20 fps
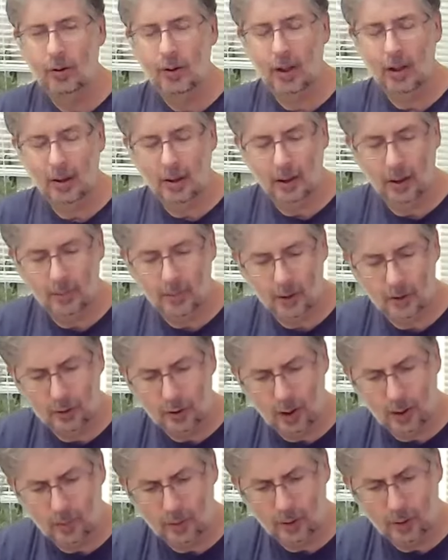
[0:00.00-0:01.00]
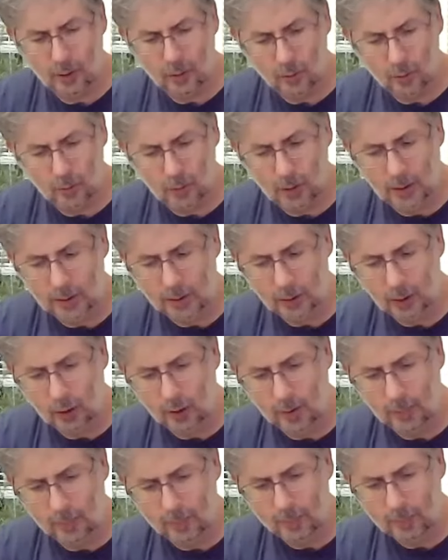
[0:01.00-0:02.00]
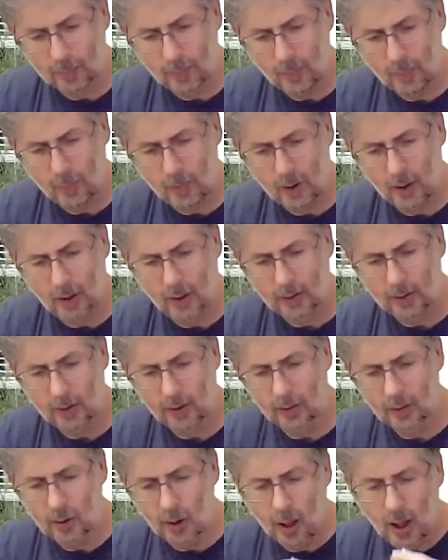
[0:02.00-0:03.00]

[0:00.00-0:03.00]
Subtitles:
in and of itself. This is really good. I like this.